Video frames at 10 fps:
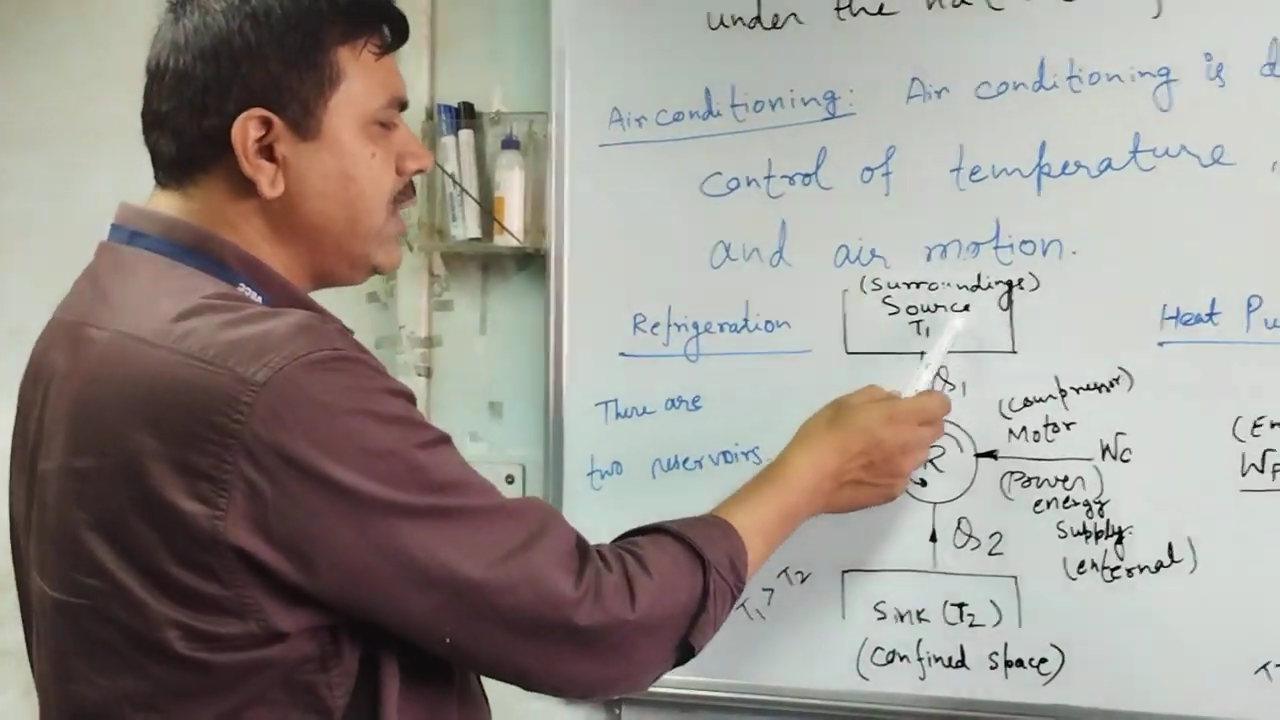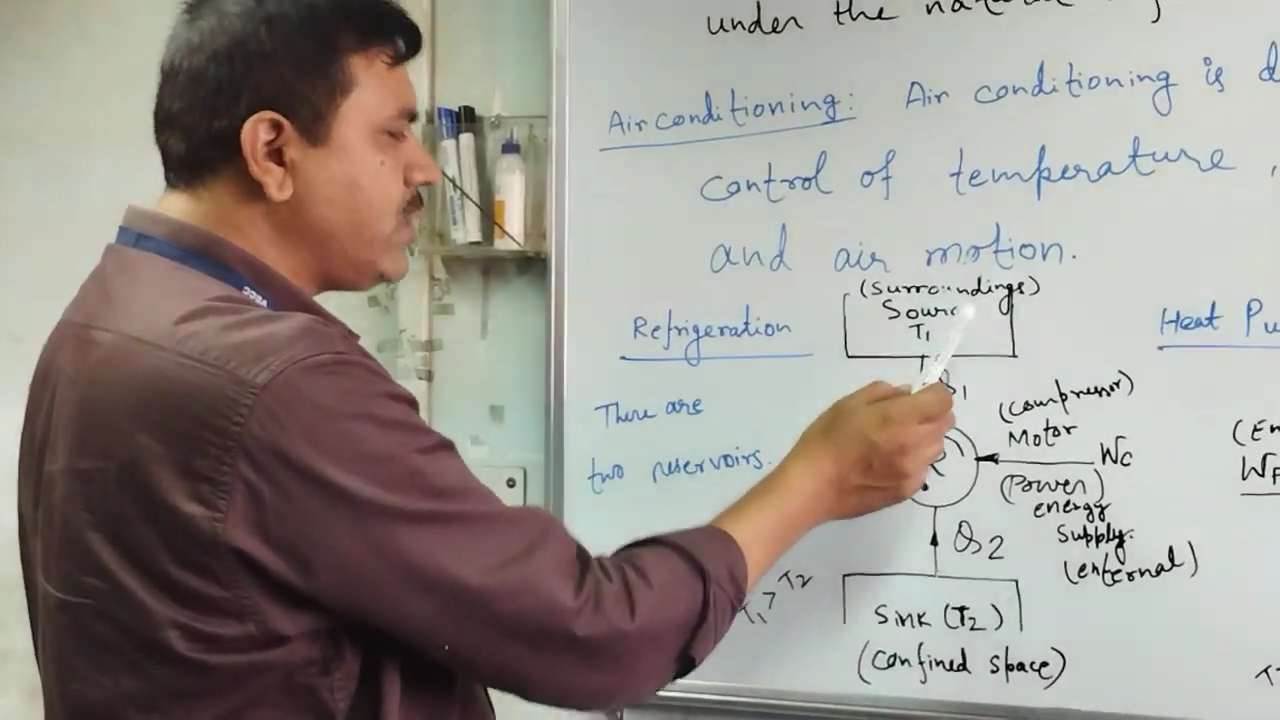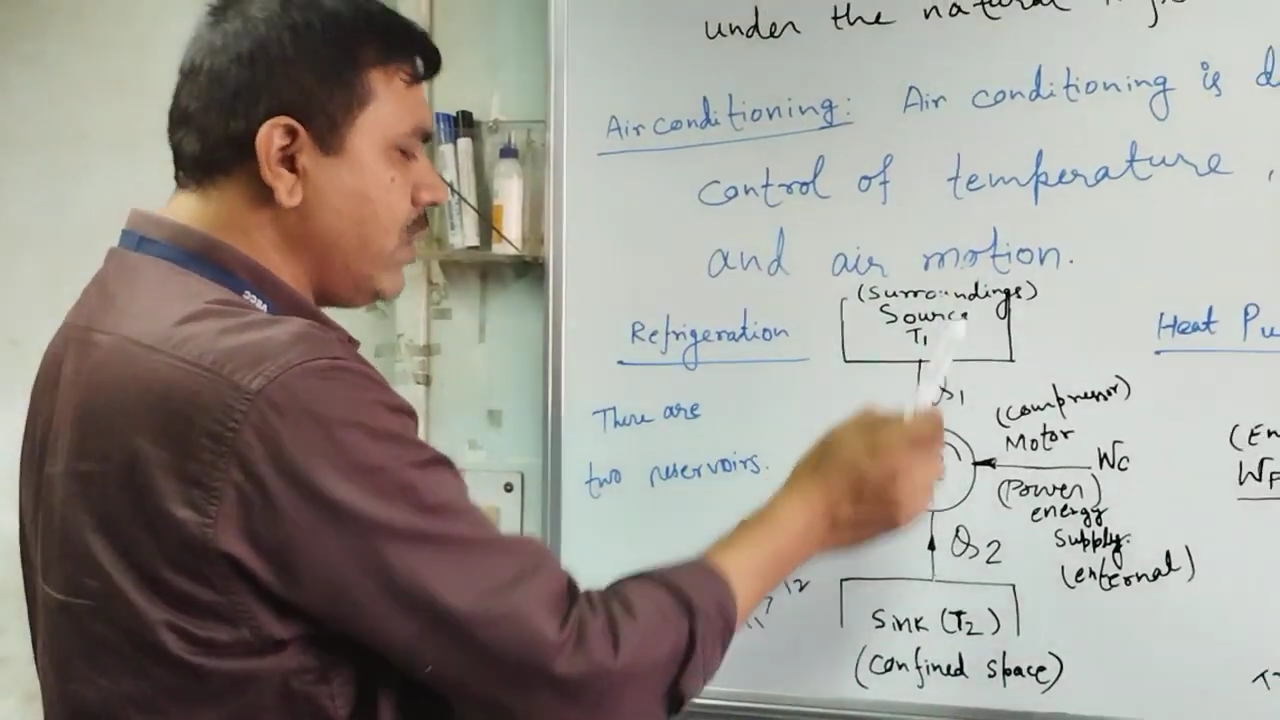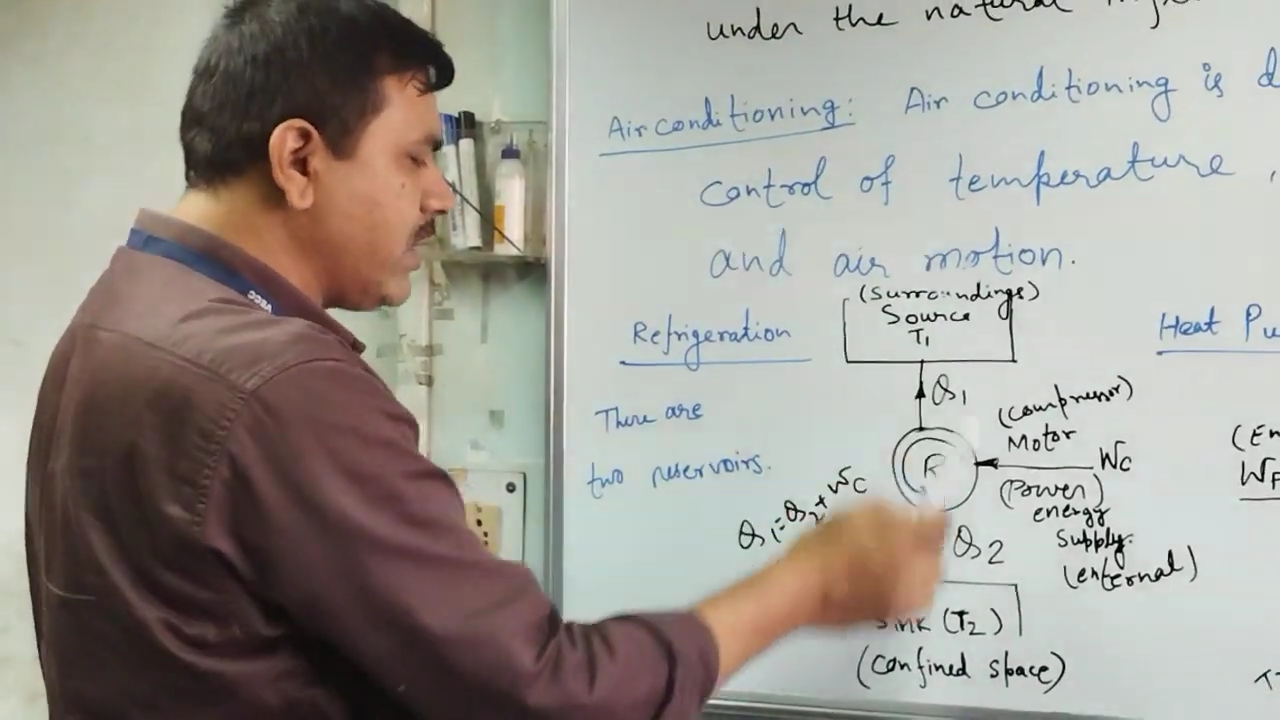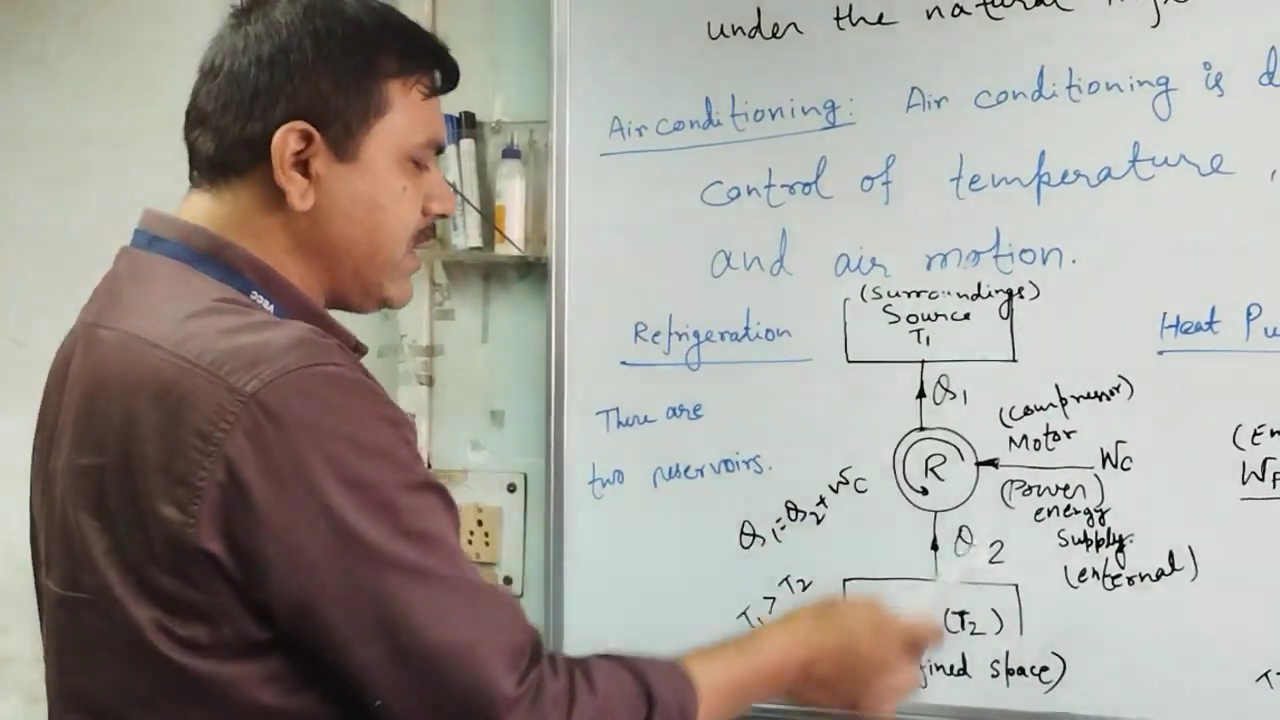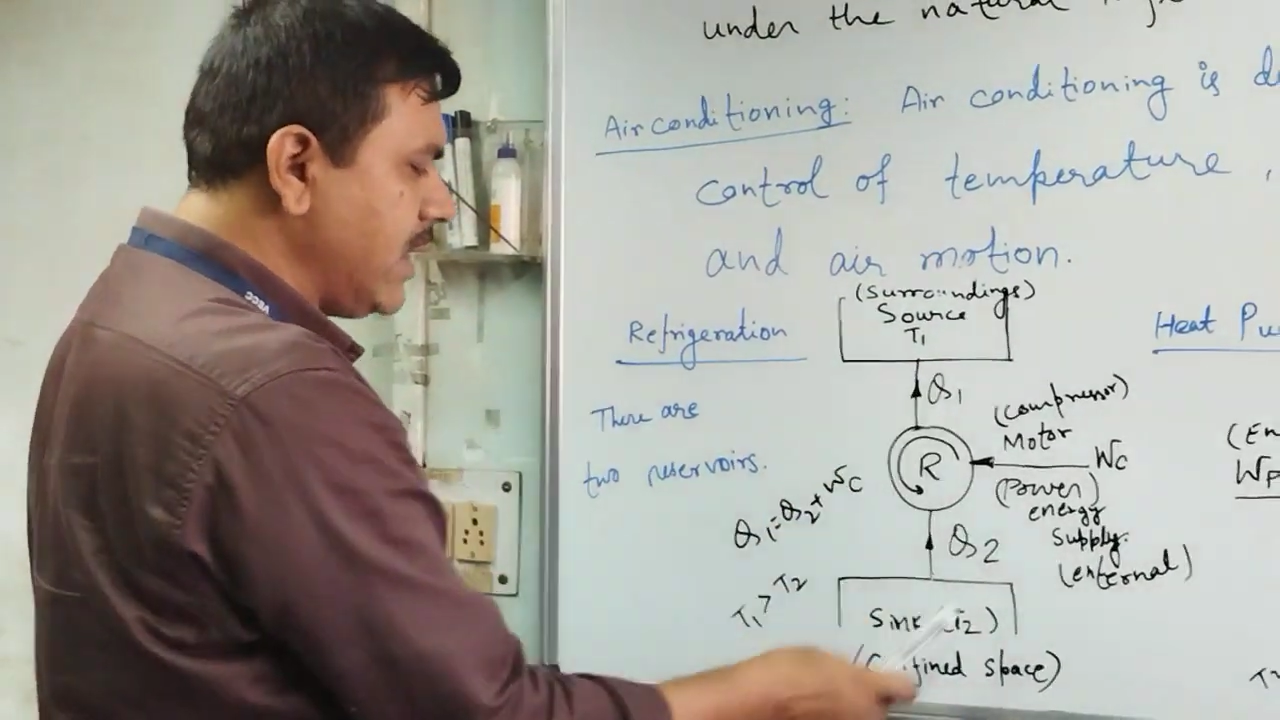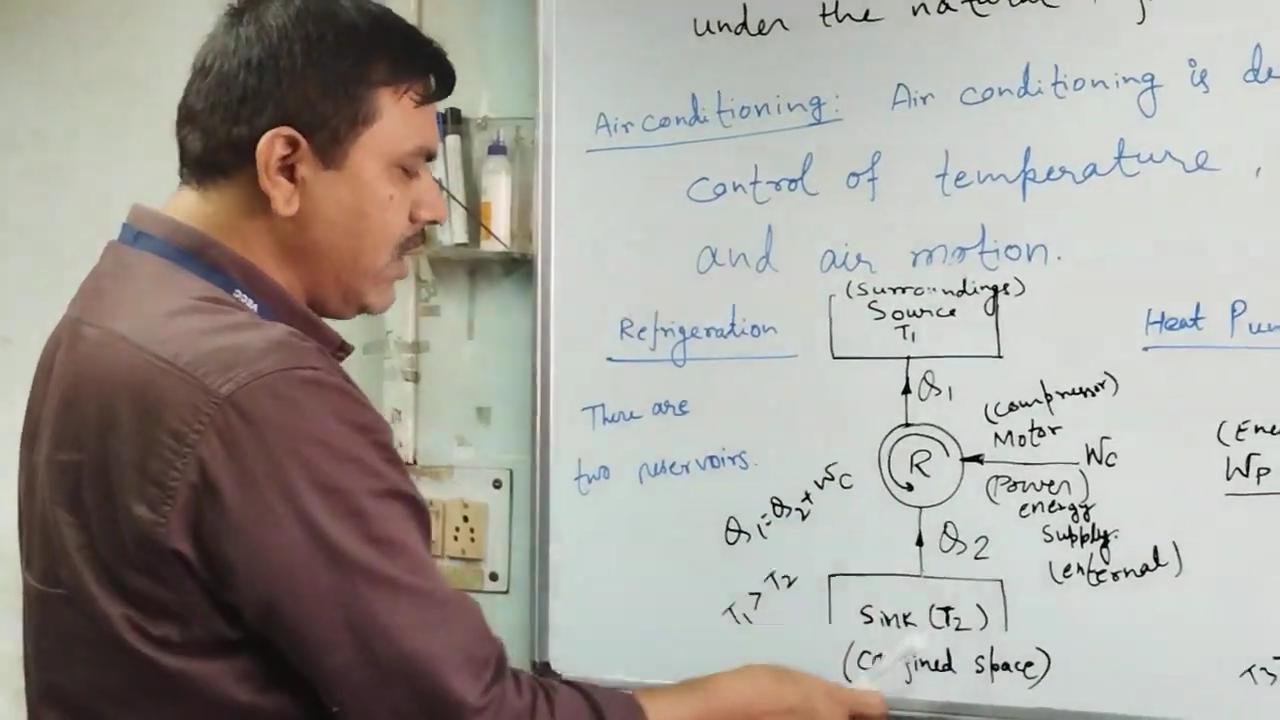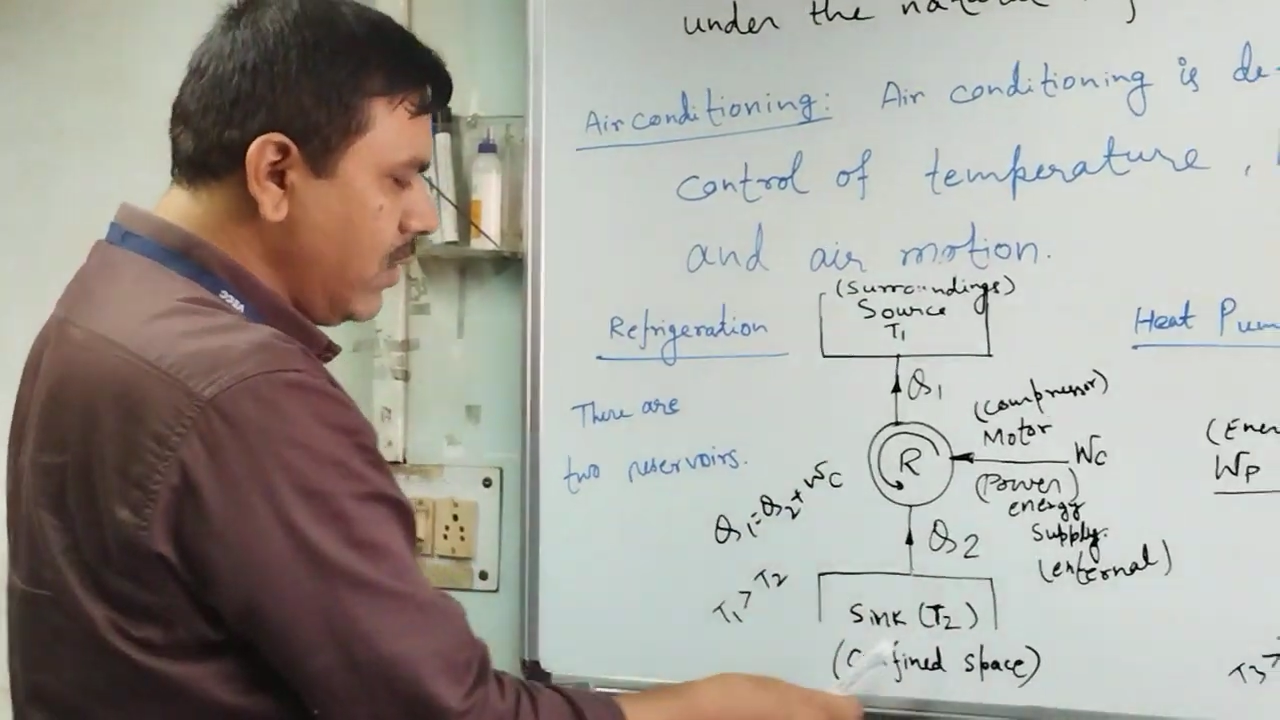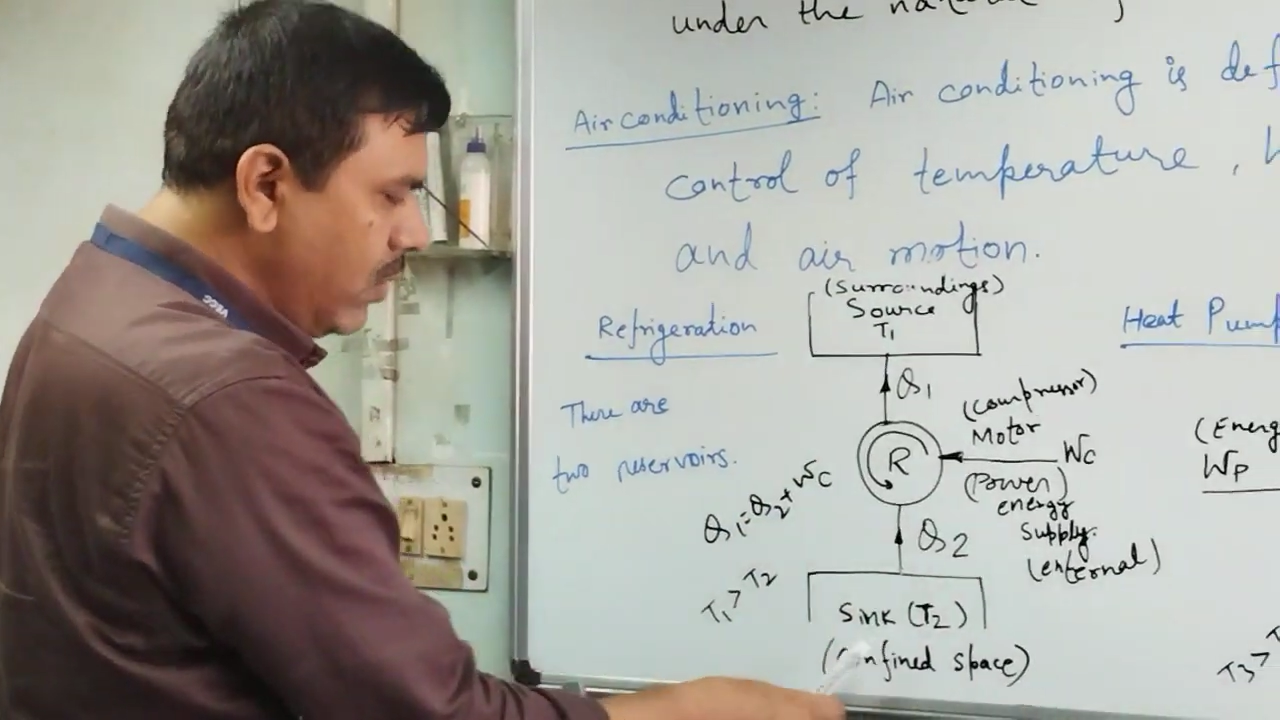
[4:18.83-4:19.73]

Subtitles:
is source and